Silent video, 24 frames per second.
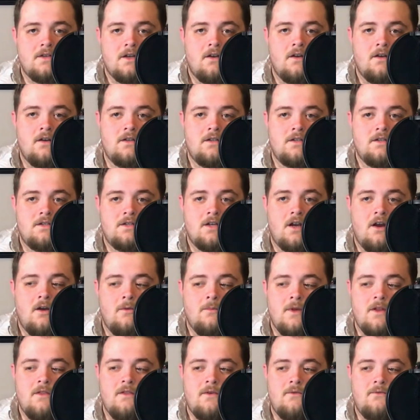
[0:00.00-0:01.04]
to
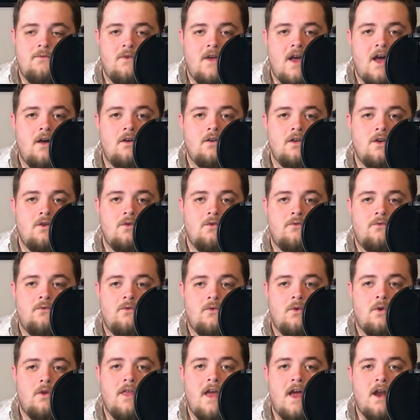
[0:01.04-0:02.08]
determine the value for
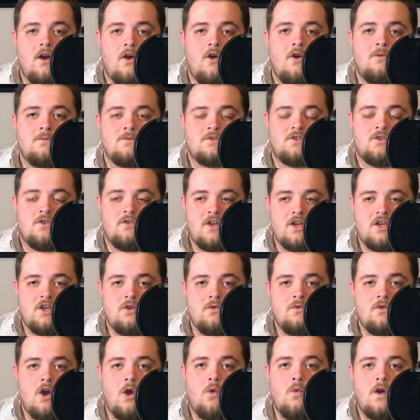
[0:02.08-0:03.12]
that home so that you
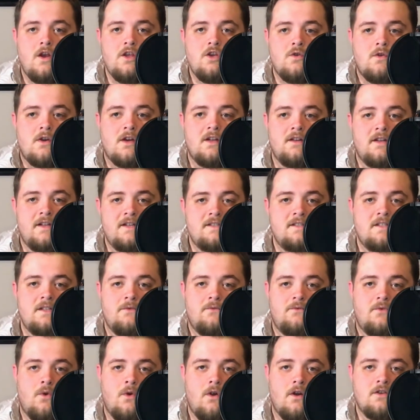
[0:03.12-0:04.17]
know what you can list it
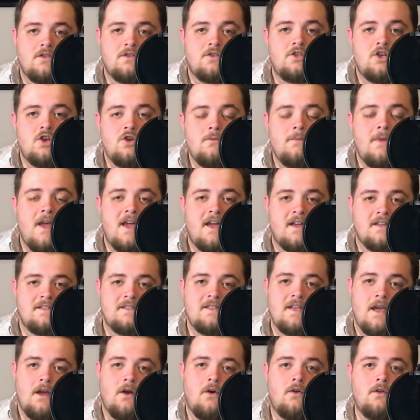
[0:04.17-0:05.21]
for to make a
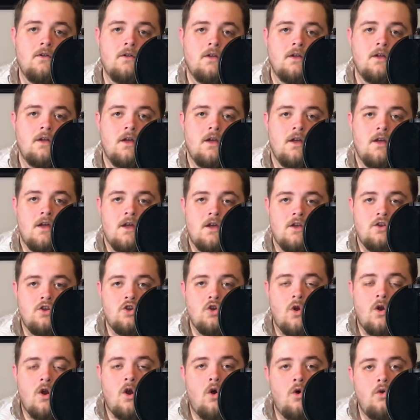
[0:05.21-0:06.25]
sale,
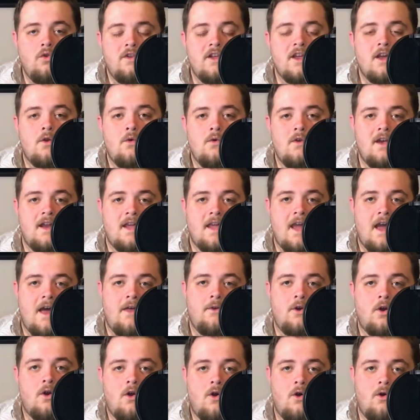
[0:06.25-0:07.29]
you're only going to gather
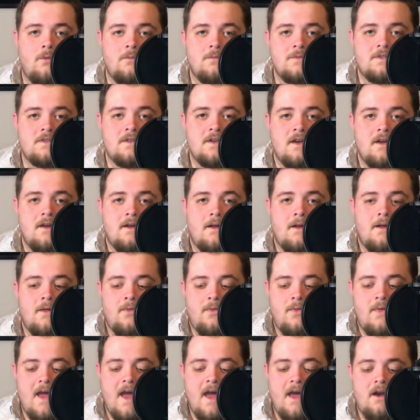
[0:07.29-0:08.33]
homes
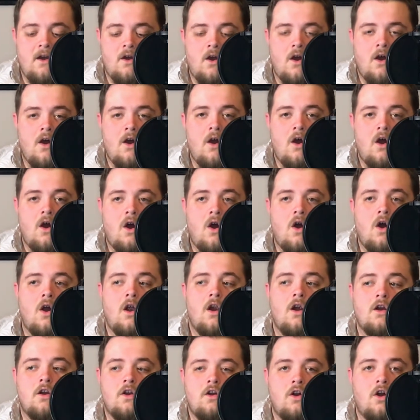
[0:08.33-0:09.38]
that are
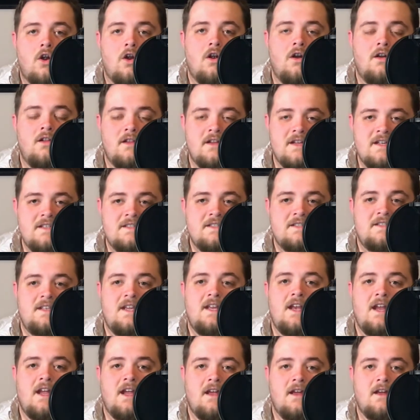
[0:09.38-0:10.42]
currently
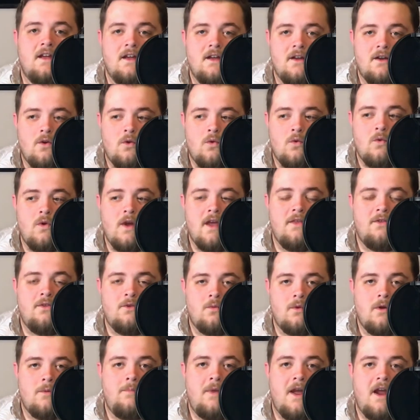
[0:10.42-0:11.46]
sitting with
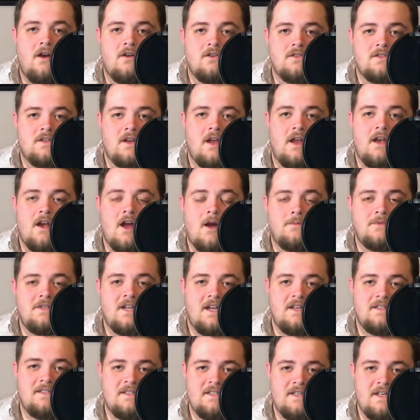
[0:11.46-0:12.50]
repairs and
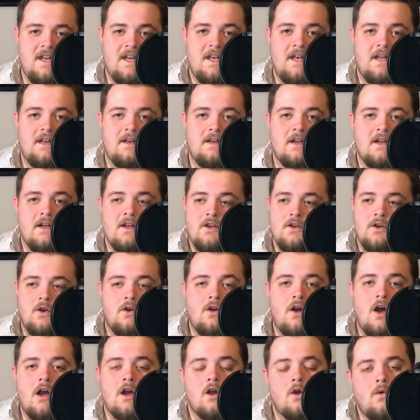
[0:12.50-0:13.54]
updates needed. You're
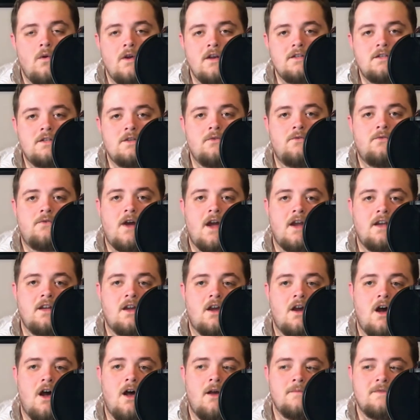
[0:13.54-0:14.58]
not going to find
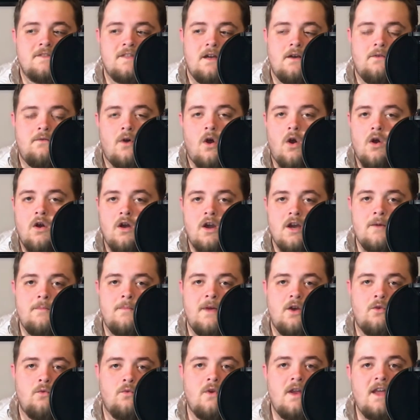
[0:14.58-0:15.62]
comps that have already been
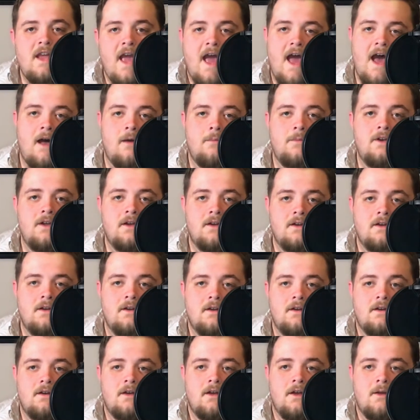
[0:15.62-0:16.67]
rehabbed,
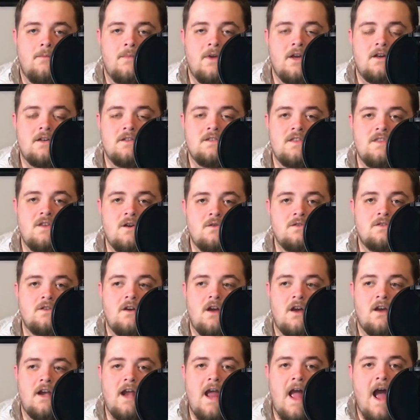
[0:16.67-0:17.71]
because those are not
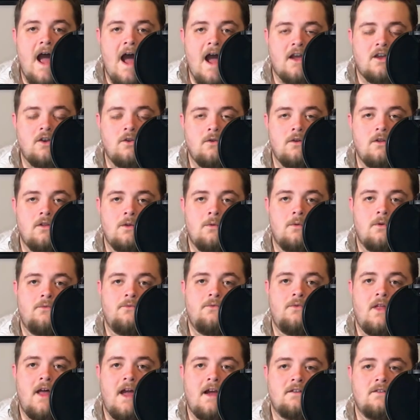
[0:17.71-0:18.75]
going to accurately
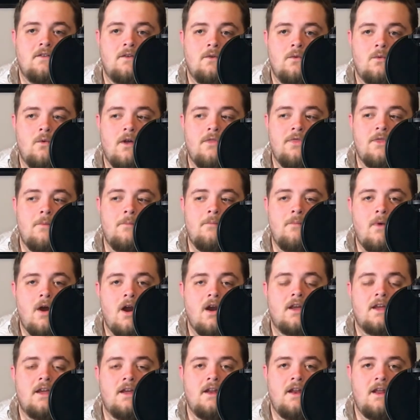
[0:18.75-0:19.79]
reflect what the
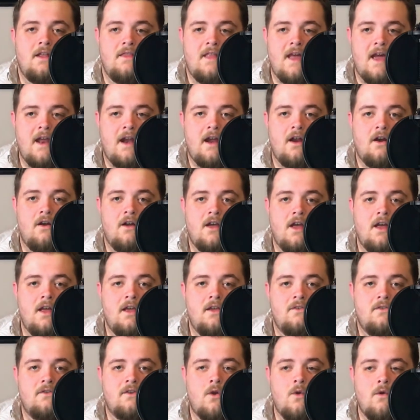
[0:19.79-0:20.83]
market in that area is
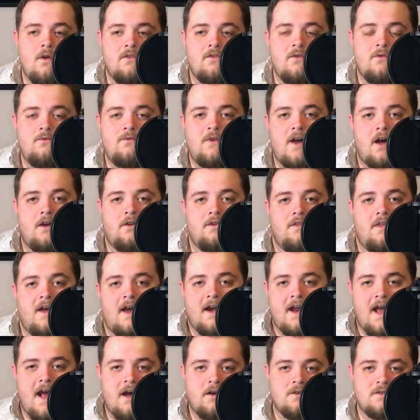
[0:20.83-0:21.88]
going to value that
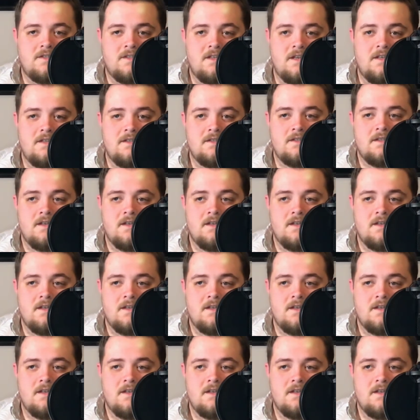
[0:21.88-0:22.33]
house is